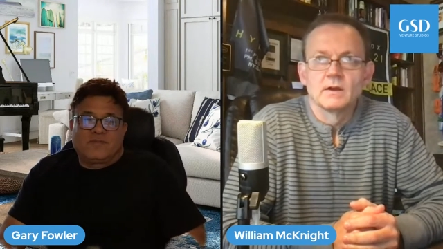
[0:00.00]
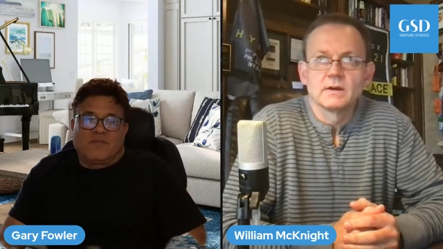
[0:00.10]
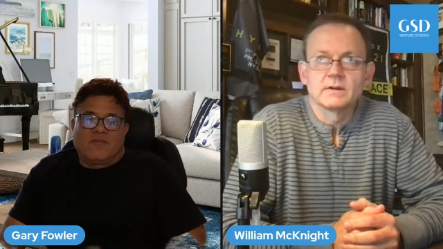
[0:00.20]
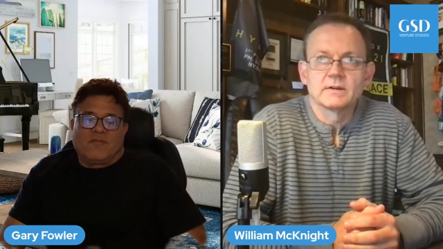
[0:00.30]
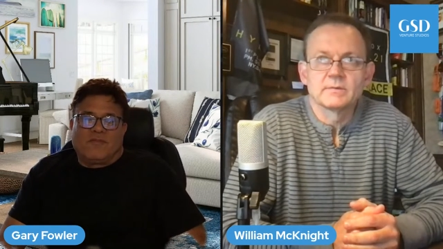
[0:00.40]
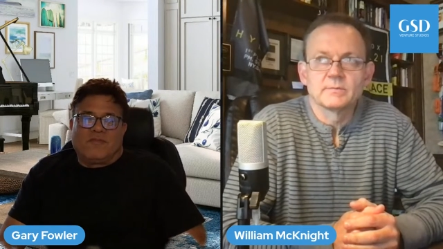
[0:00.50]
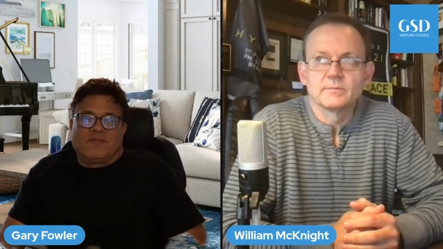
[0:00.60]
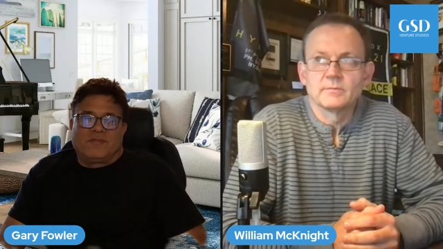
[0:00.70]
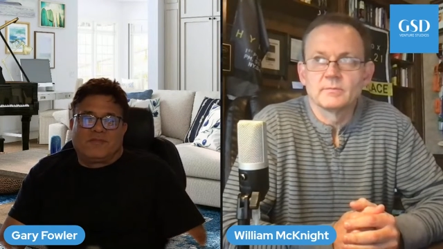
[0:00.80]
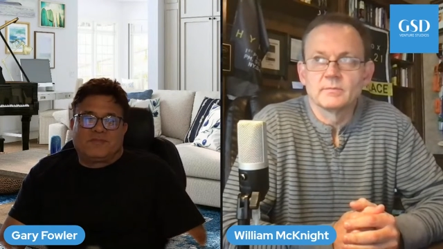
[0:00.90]

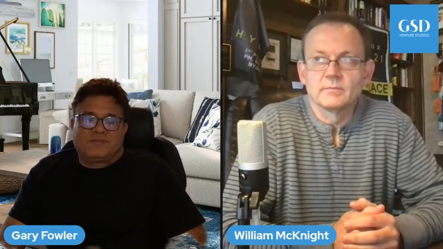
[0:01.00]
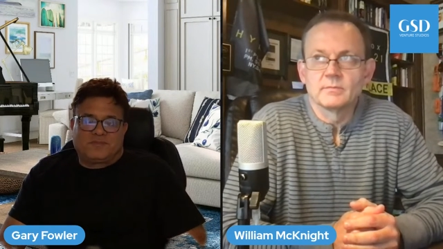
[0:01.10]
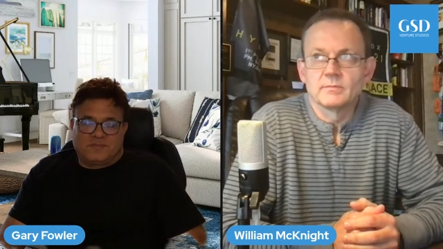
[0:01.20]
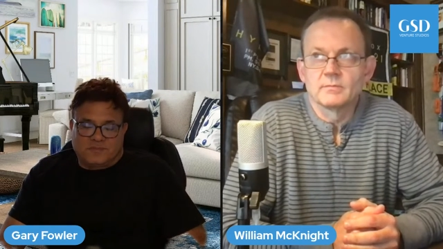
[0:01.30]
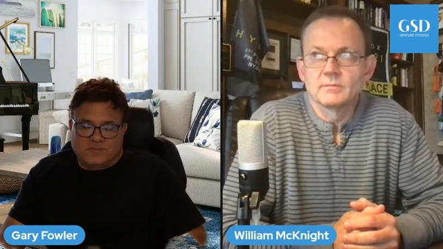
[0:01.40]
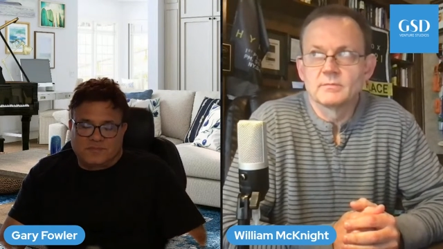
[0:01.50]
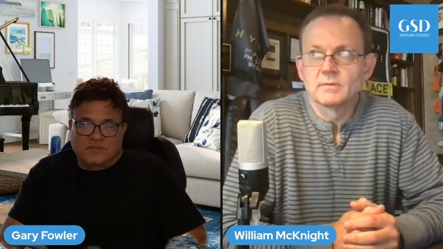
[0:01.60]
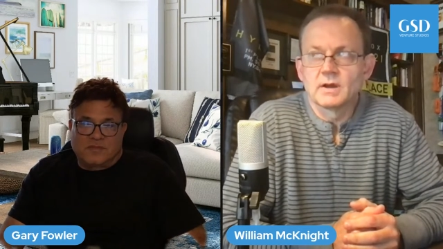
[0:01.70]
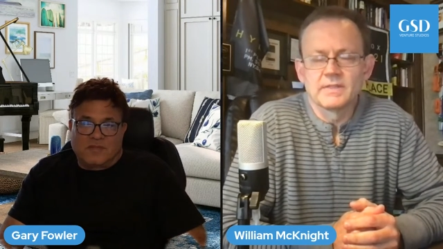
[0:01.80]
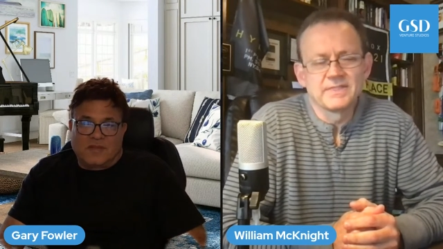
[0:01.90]

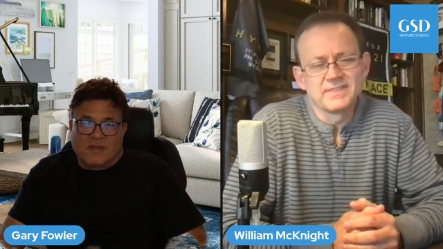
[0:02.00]
Speaker 1: I